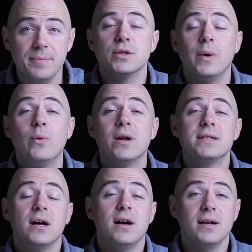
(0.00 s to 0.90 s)
So I want
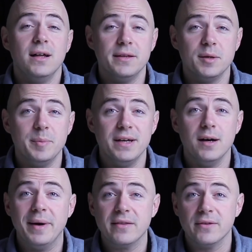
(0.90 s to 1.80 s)
to talk a little bit
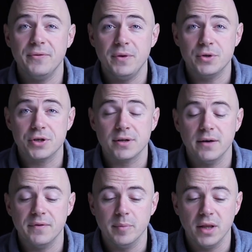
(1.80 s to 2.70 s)
about the future
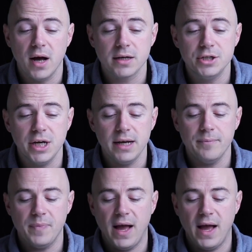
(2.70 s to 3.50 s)
of the blockchain.